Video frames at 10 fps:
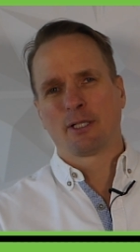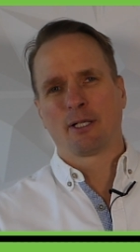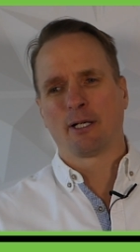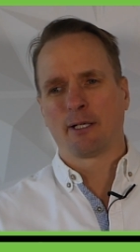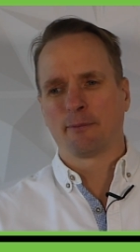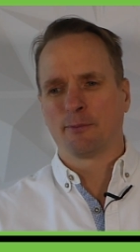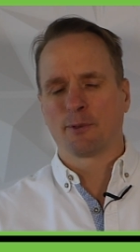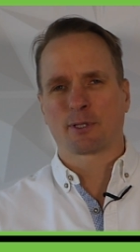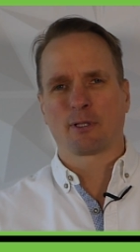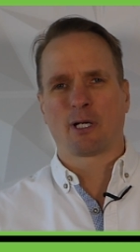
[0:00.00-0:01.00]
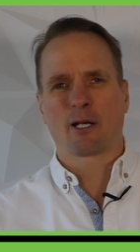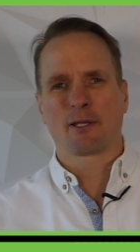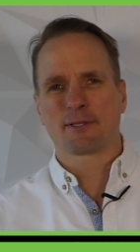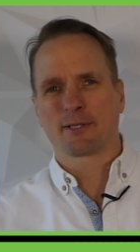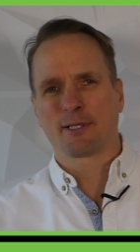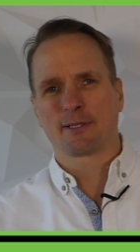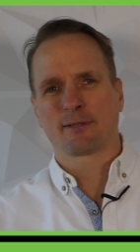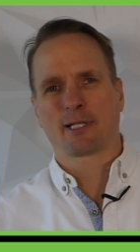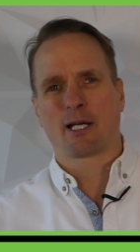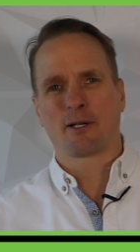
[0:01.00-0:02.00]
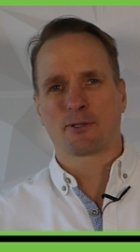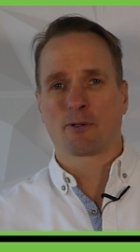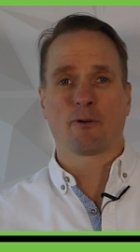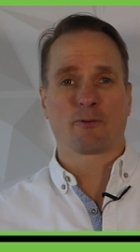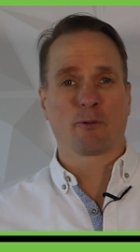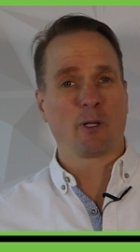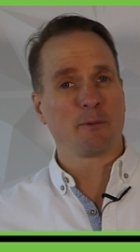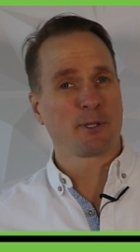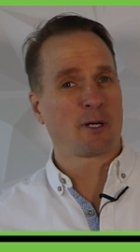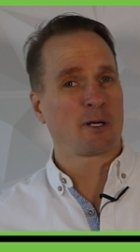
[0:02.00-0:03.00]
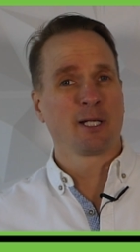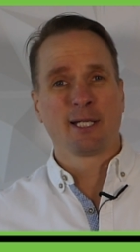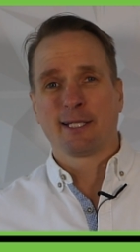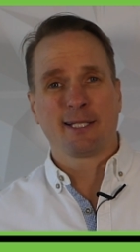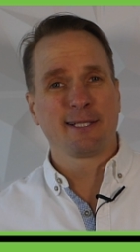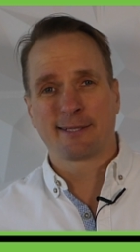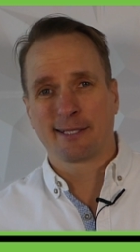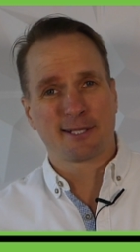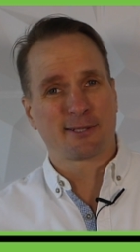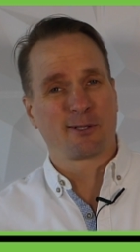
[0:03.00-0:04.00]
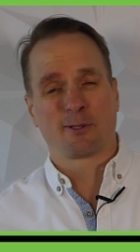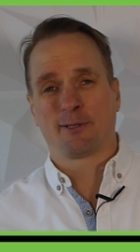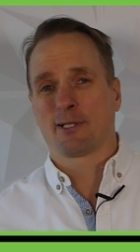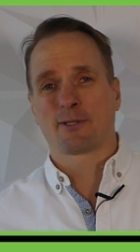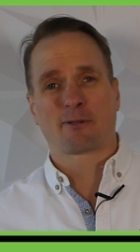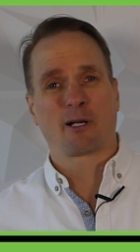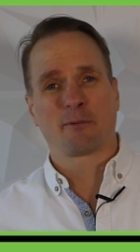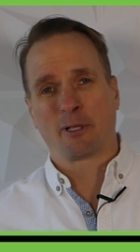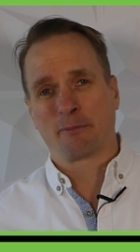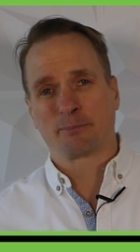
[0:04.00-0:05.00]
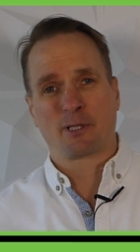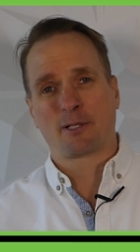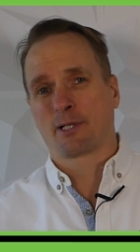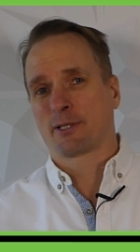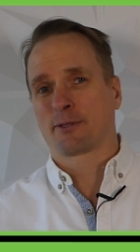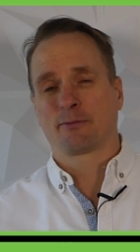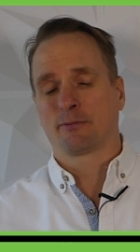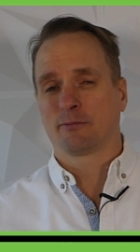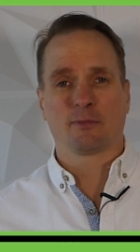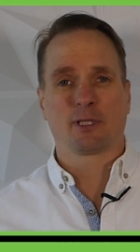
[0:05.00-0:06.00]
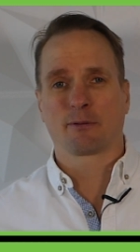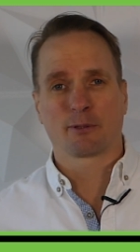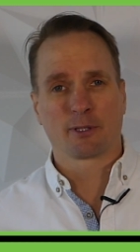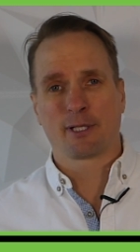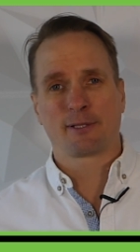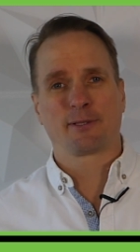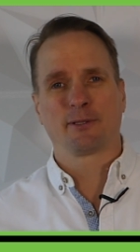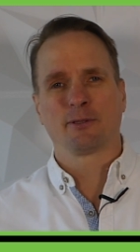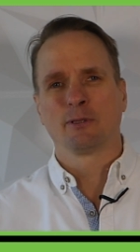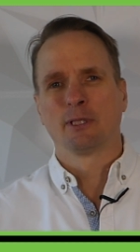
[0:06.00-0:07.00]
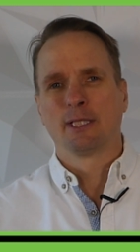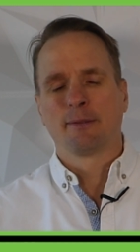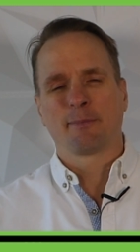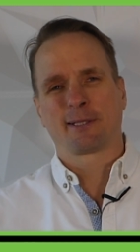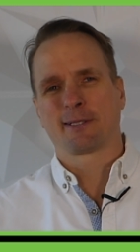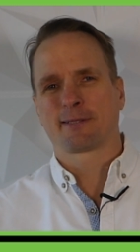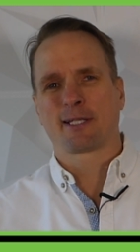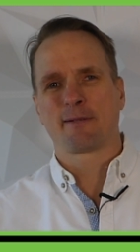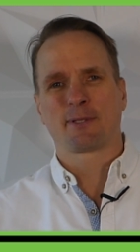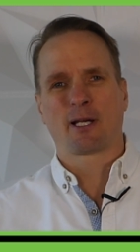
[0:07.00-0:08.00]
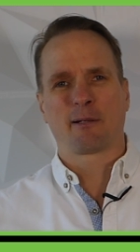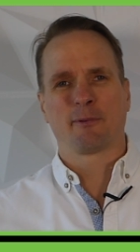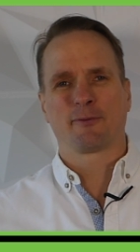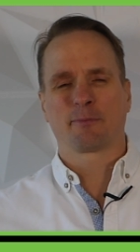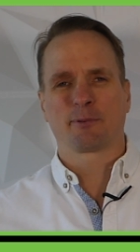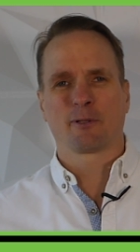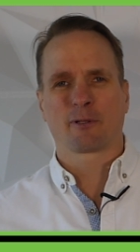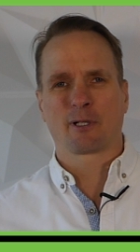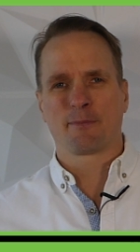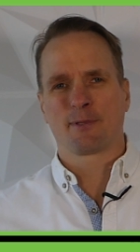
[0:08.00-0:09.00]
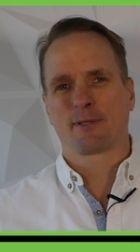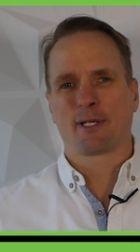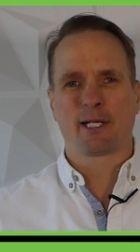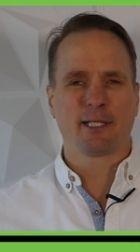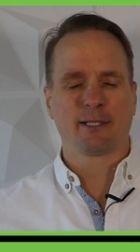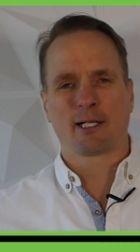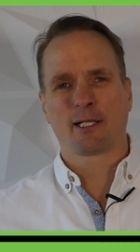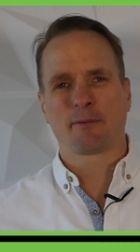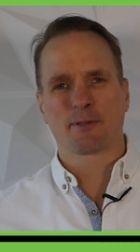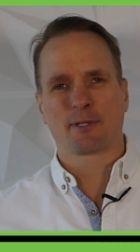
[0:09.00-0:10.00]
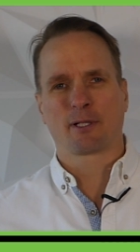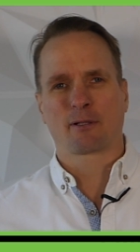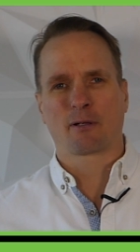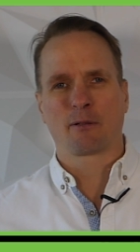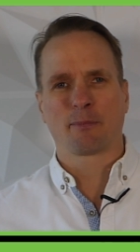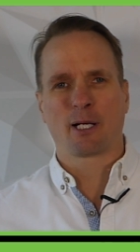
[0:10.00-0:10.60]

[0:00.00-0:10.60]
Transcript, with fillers: um, which a lot of the cities and towns are overwhelmed are. ECA Solar does ground mount projects, like we're in it too, but at the same time, if the program is 80, 90% ground